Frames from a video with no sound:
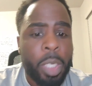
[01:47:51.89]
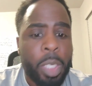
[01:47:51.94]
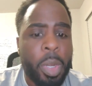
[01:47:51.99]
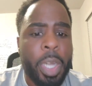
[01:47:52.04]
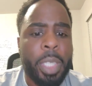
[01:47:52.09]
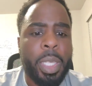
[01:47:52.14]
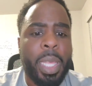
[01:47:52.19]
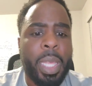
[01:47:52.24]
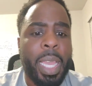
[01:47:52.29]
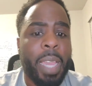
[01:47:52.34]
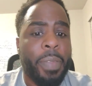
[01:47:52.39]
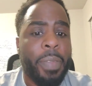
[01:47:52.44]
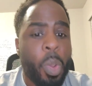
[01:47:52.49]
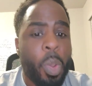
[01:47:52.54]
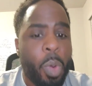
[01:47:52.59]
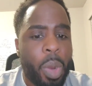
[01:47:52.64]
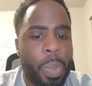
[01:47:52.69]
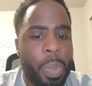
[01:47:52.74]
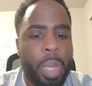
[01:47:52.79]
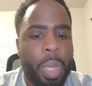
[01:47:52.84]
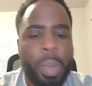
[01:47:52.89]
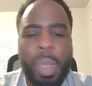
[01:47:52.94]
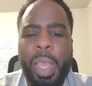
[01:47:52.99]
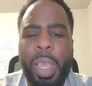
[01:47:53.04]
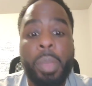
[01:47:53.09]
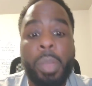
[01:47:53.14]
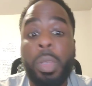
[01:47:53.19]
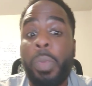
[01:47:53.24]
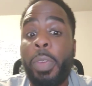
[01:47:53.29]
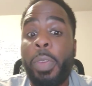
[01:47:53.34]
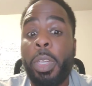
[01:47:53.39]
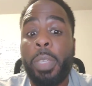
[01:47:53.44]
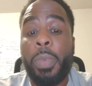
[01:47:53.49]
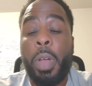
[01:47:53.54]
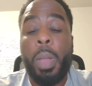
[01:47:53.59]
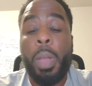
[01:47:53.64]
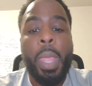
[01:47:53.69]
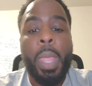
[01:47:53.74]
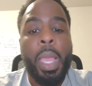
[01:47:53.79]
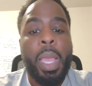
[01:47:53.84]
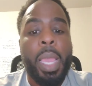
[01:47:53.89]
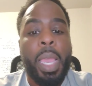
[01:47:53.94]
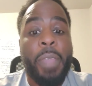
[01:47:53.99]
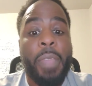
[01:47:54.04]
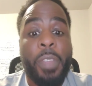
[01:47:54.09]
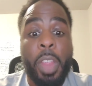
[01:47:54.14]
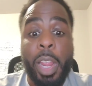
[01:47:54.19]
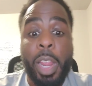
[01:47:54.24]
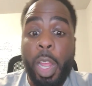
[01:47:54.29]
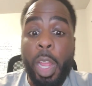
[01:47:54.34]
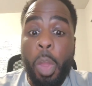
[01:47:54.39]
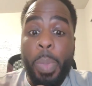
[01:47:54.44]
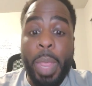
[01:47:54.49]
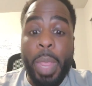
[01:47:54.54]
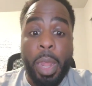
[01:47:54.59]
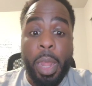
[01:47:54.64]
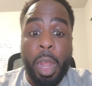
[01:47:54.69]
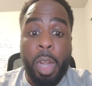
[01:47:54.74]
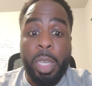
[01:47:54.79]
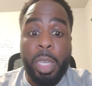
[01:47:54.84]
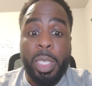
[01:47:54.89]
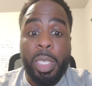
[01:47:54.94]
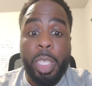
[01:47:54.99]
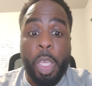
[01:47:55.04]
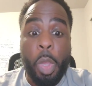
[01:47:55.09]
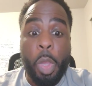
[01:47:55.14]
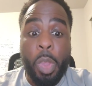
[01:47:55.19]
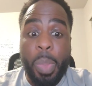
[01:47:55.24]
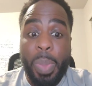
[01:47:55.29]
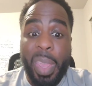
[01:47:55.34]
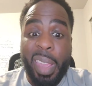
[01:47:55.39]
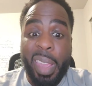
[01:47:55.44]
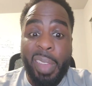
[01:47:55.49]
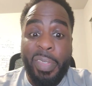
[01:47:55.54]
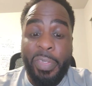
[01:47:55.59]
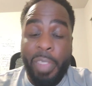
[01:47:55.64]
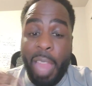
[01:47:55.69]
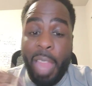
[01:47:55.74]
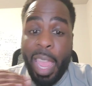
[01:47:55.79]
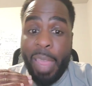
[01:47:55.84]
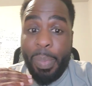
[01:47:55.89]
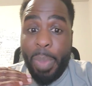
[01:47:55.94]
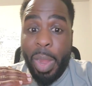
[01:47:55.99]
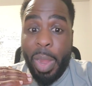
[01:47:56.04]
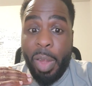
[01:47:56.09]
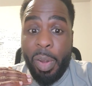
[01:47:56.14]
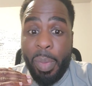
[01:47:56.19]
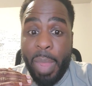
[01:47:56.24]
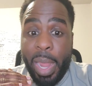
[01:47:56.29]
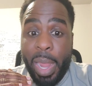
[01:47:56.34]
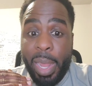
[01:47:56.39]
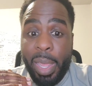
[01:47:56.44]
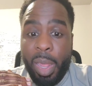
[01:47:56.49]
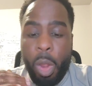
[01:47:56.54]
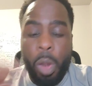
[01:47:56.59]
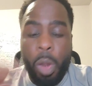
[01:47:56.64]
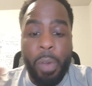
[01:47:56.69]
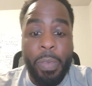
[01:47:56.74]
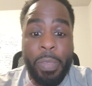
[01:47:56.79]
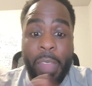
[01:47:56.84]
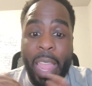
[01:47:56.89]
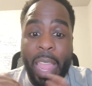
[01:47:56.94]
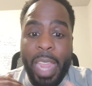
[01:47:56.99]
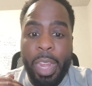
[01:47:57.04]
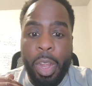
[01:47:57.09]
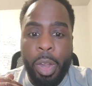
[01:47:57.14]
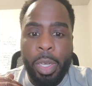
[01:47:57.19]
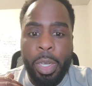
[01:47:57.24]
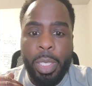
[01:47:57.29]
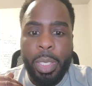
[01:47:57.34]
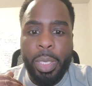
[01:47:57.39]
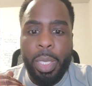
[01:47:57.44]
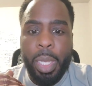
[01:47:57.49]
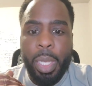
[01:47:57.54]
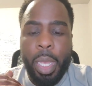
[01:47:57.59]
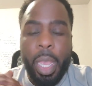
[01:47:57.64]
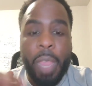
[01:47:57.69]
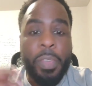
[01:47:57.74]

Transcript: So here's the thing. If you want to be, so first of all, if you're going to go be a nurse, you could be a flight paramedic or a flight nurse.